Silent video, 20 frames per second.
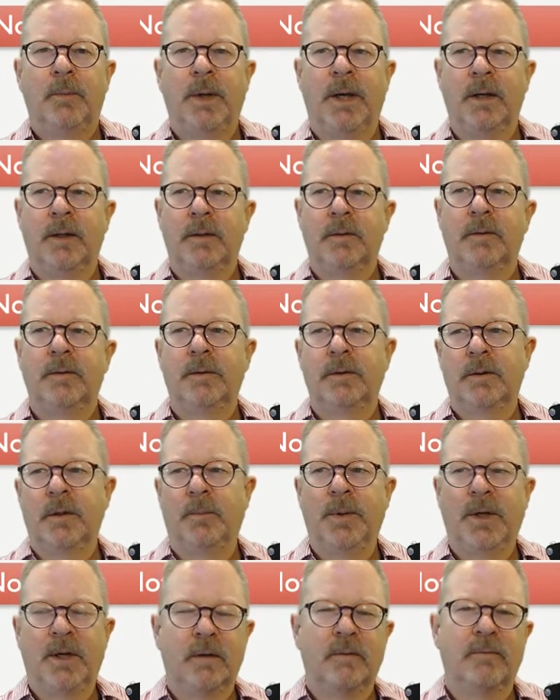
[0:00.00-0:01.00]
But
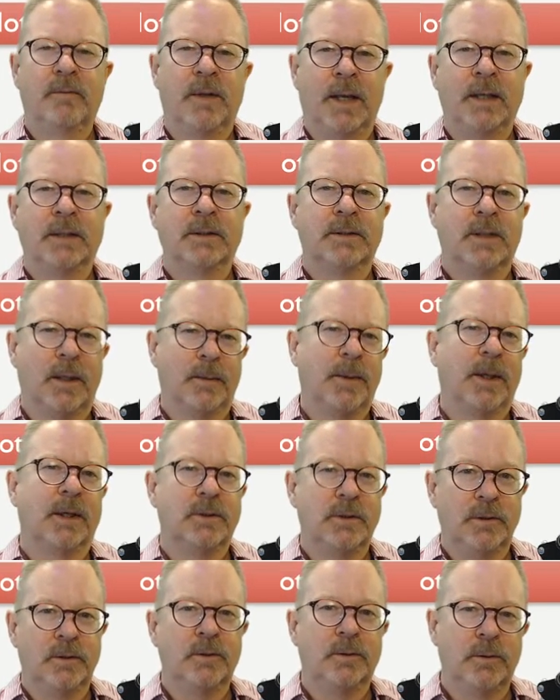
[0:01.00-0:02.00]
competitive landscape,
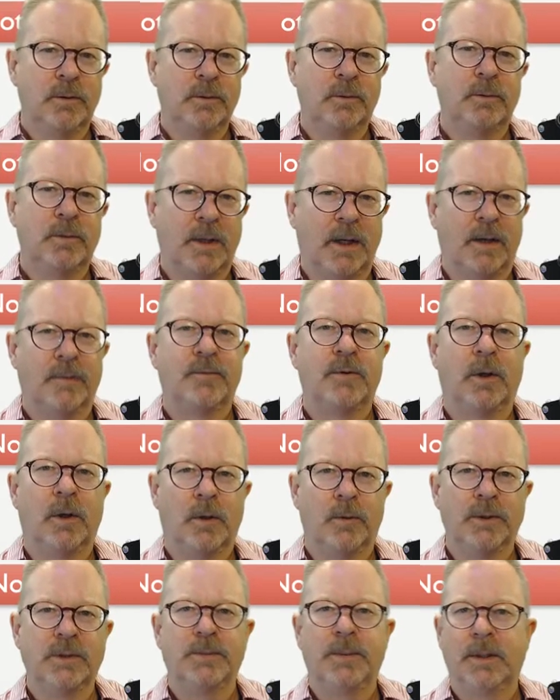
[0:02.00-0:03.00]
actually, you do have to
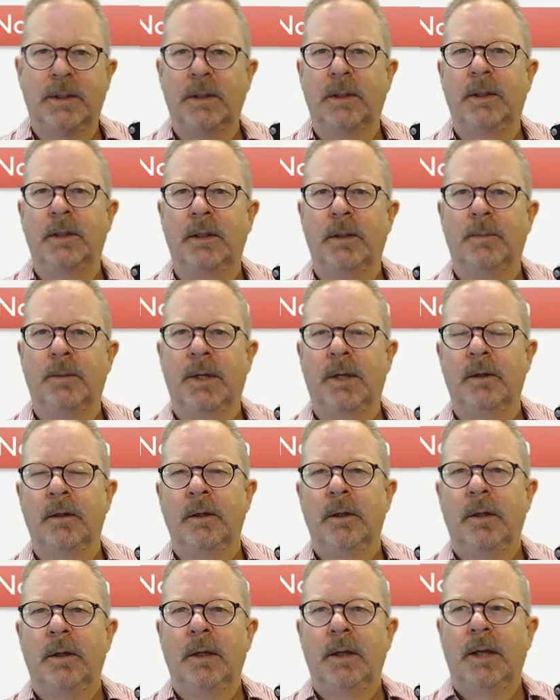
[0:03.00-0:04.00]
always be thinking about.